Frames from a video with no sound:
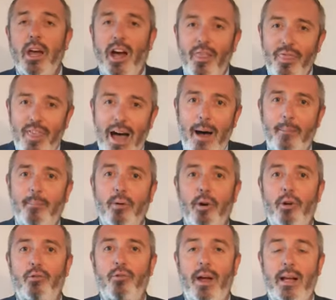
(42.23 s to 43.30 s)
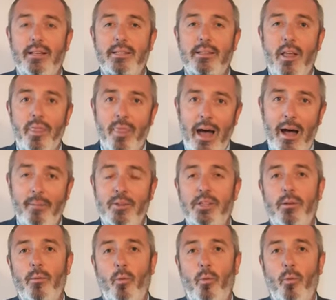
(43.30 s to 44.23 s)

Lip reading: And that progress and that